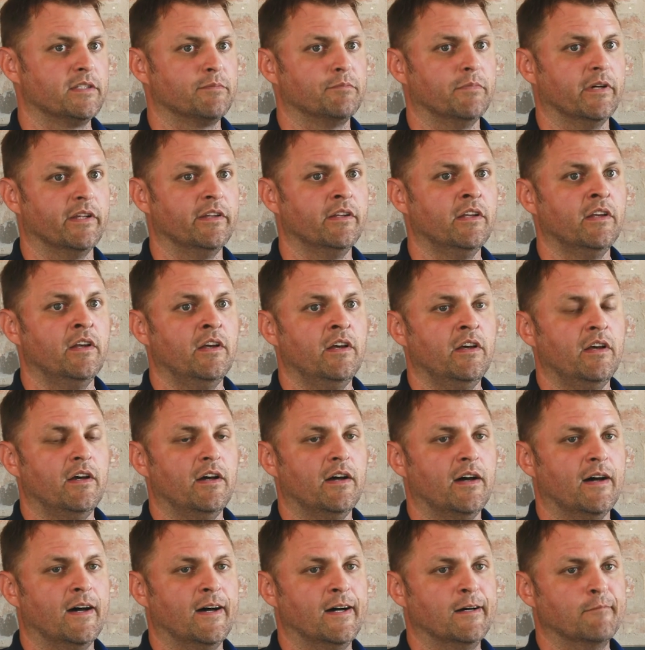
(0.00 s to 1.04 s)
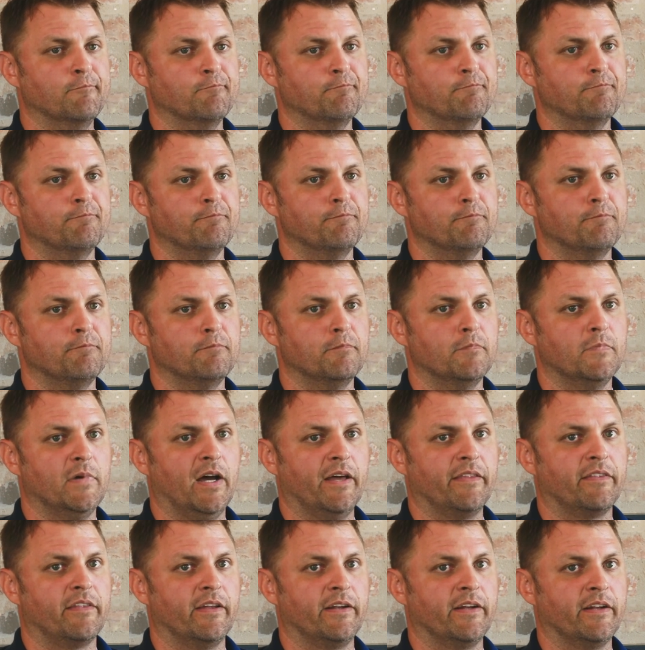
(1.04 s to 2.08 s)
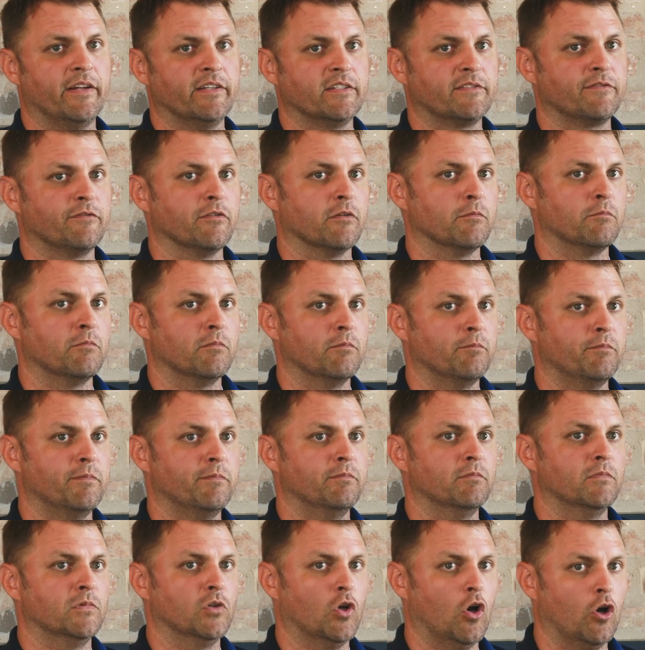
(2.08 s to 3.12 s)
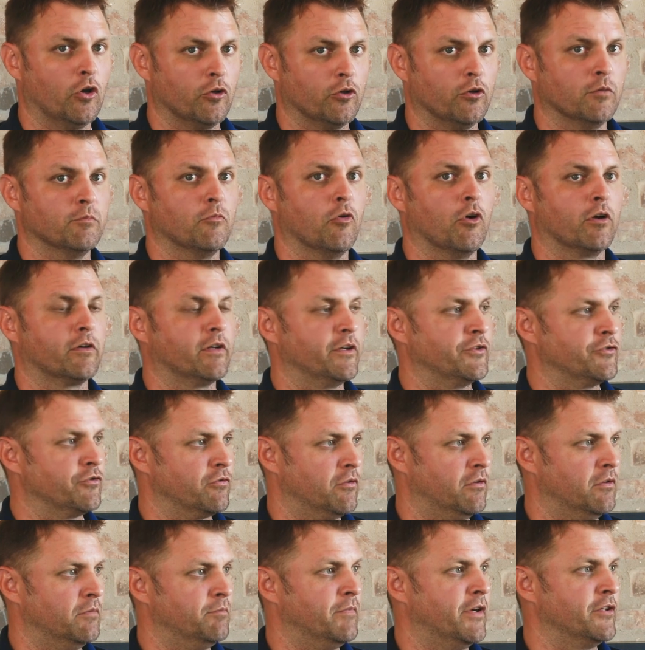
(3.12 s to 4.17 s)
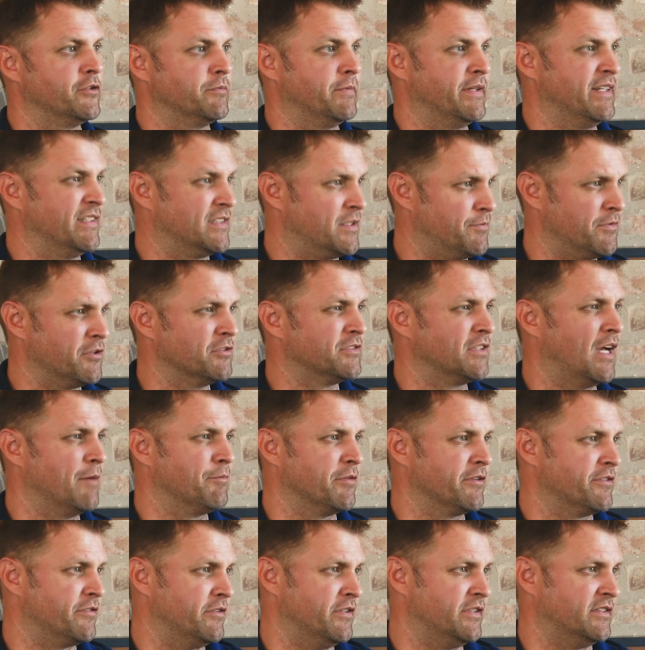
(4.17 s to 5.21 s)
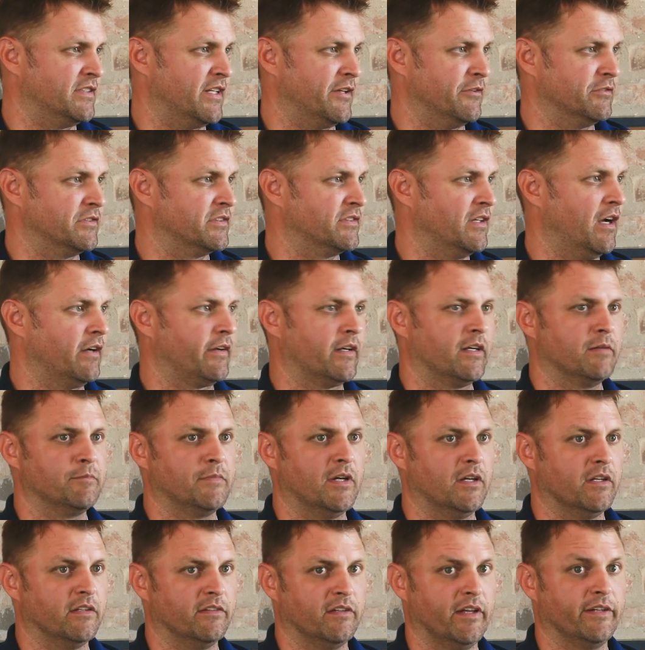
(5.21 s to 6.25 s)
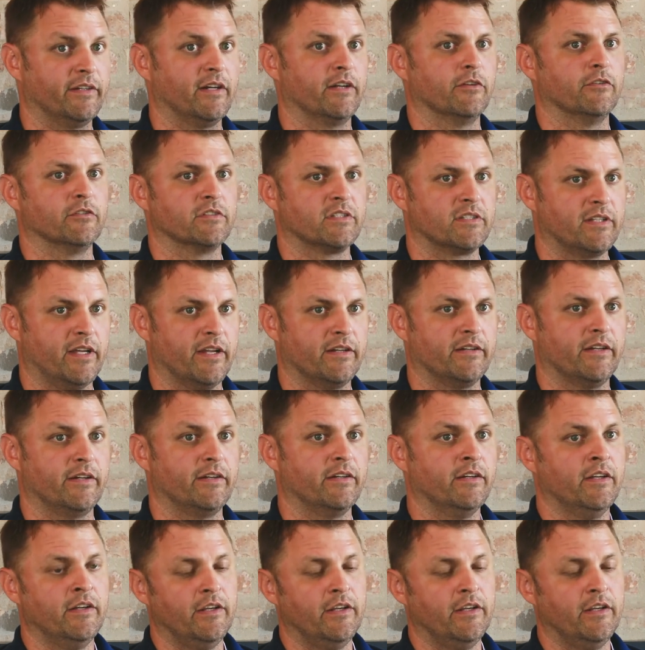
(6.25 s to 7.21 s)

But I think it is for longer, more controlled measurement. And some of those opportunities I was talking about, like understanding,